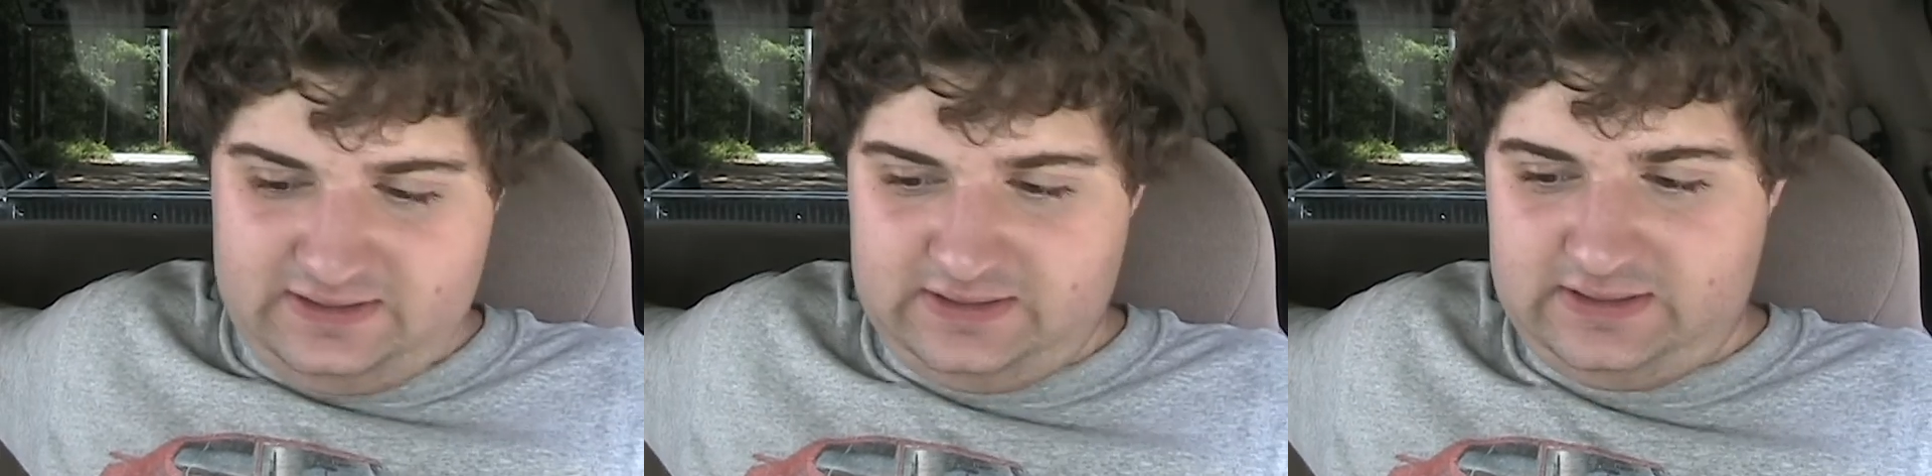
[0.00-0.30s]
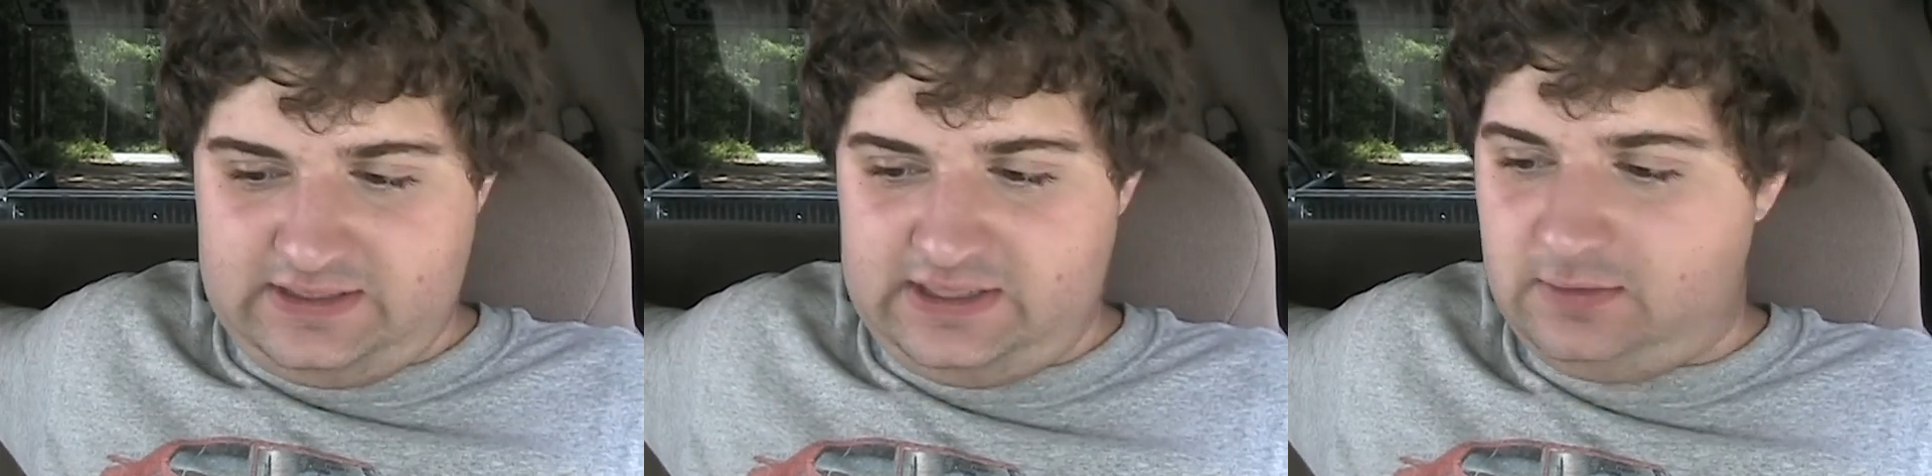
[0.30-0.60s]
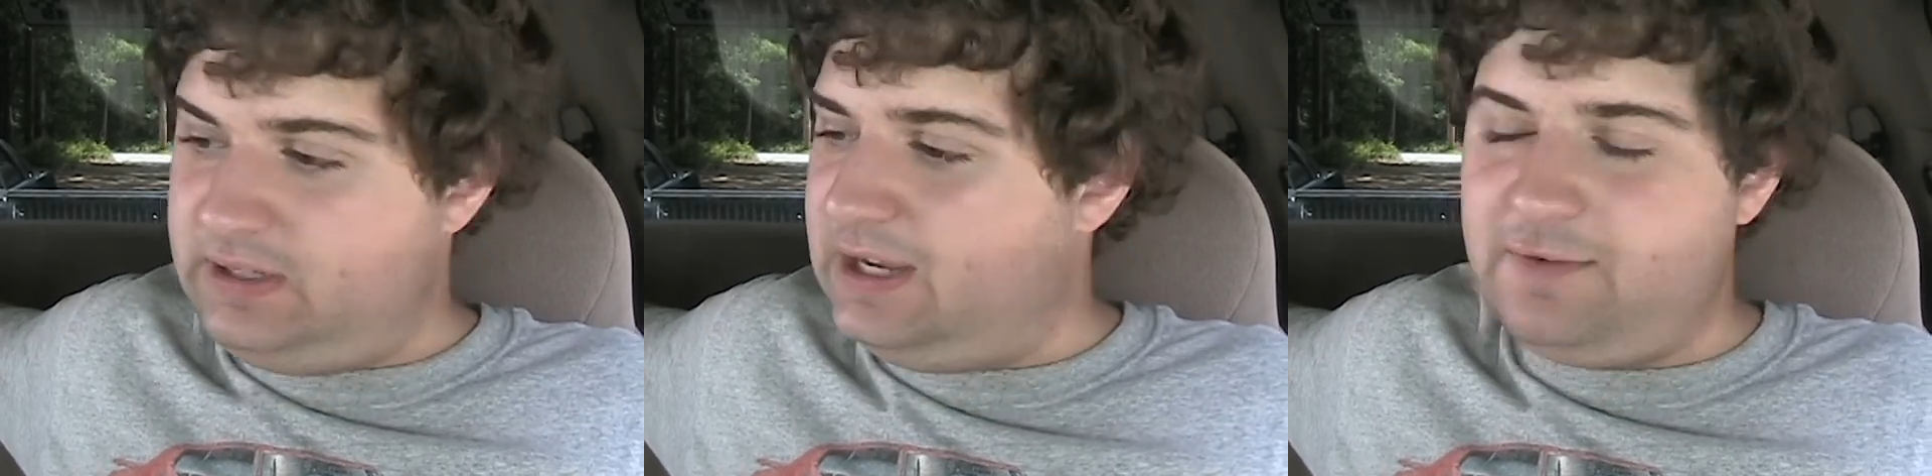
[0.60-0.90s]
I
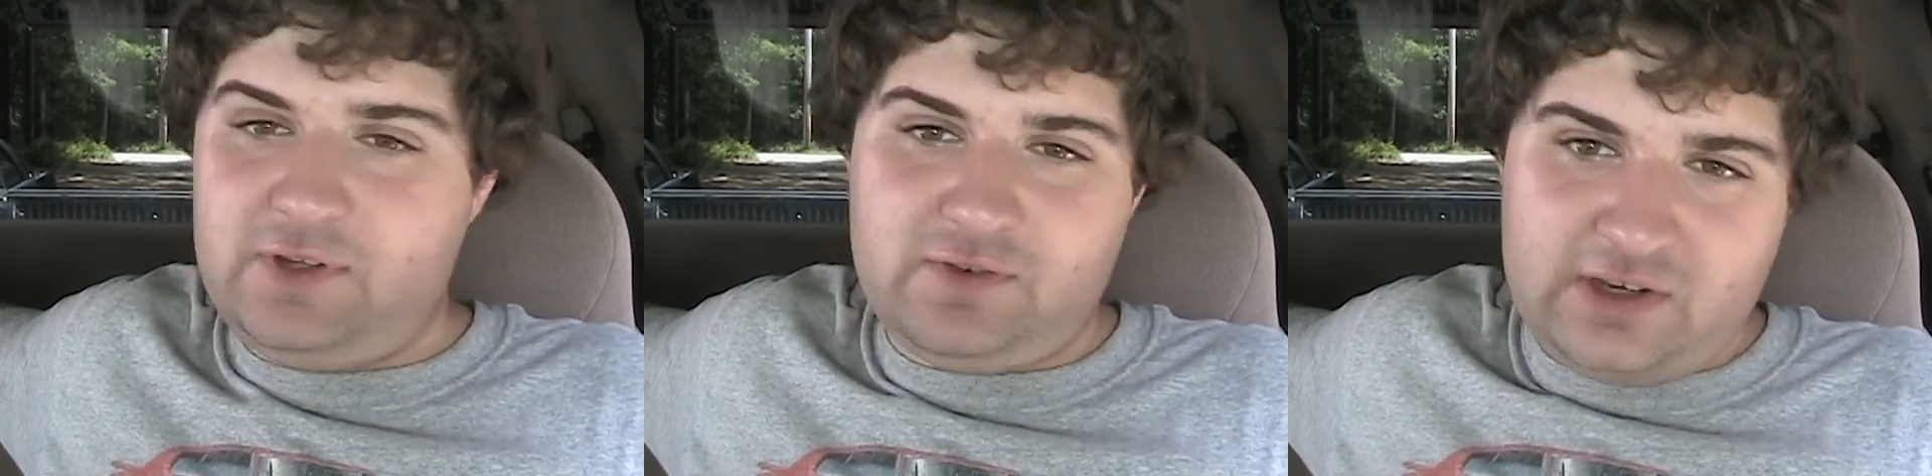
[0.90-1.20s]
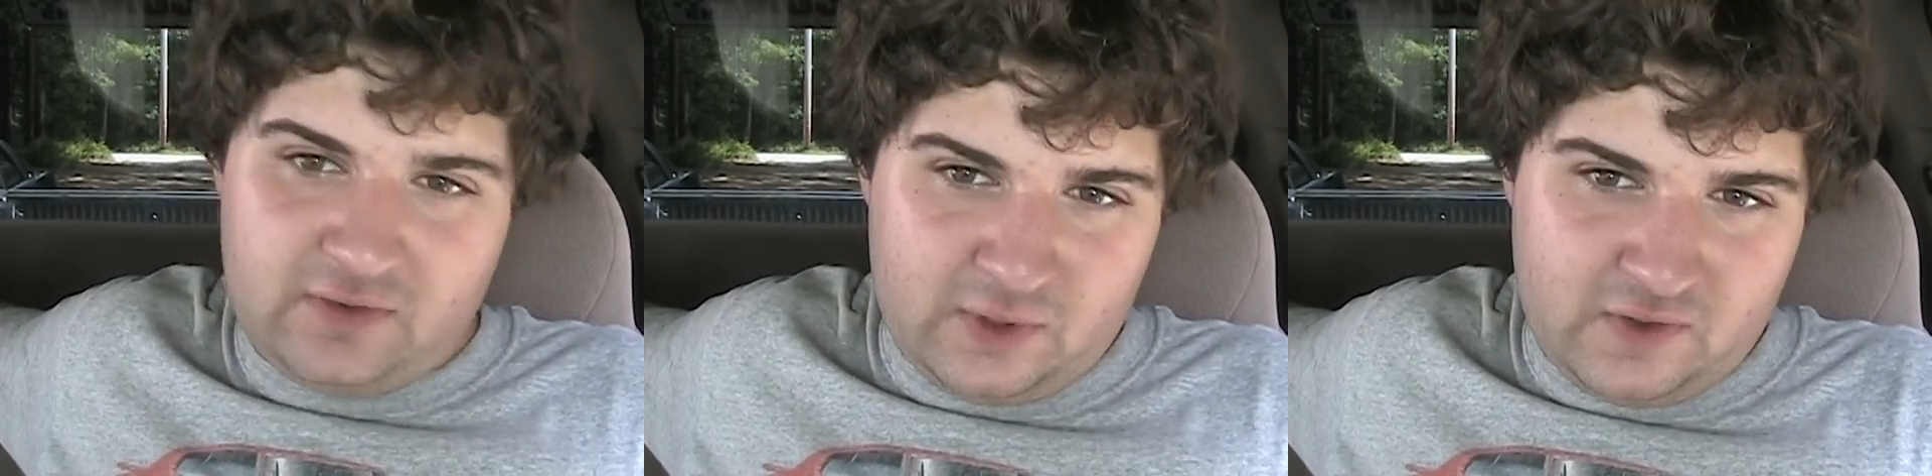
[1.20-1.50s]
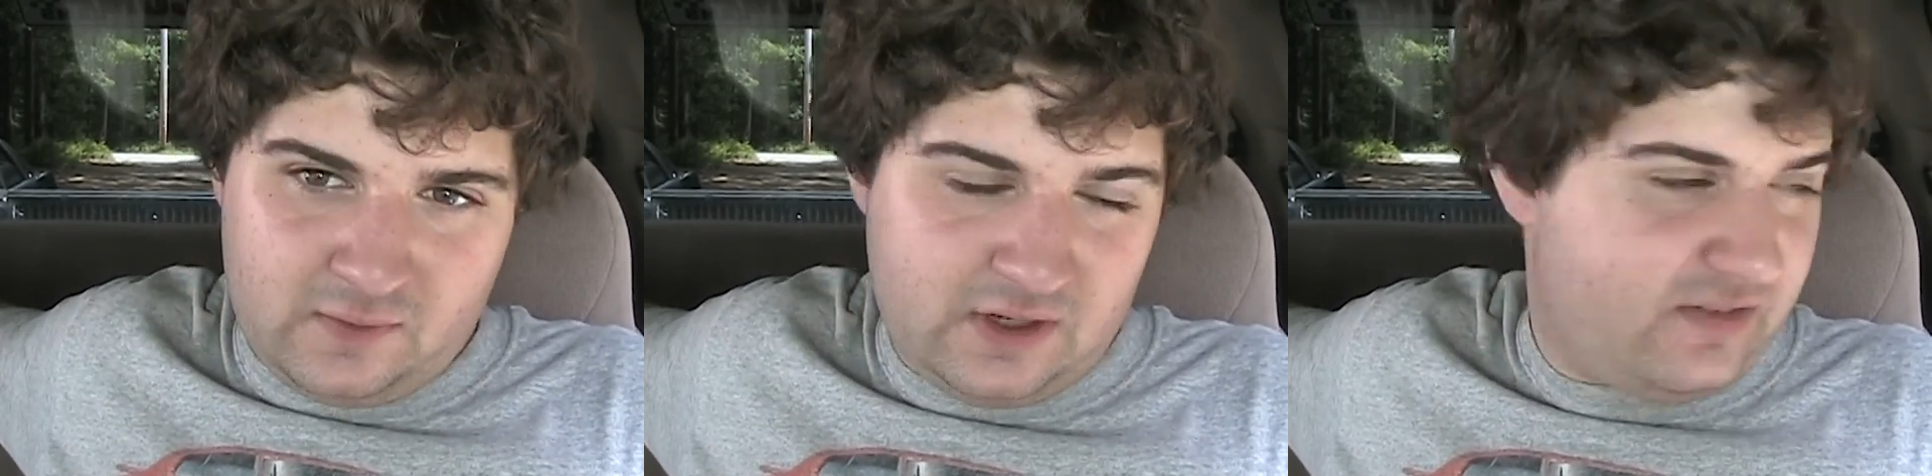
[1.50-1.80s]
don't care if the
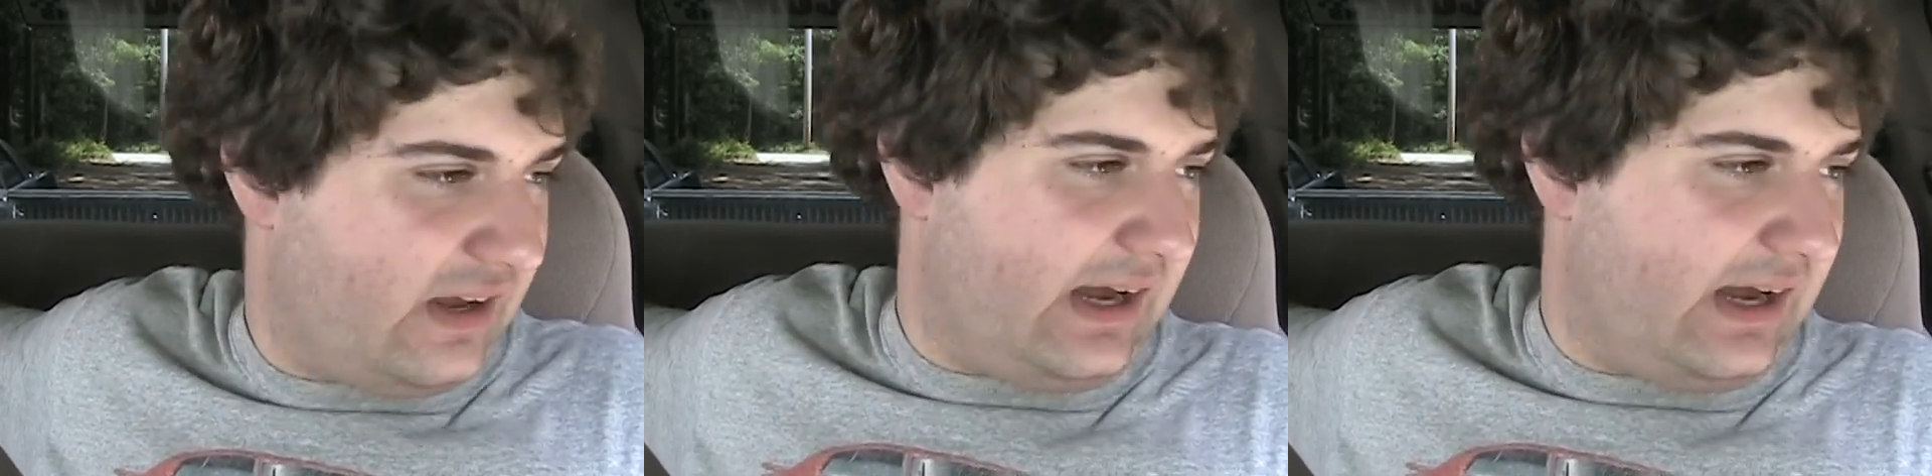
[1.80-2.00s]
transmission works.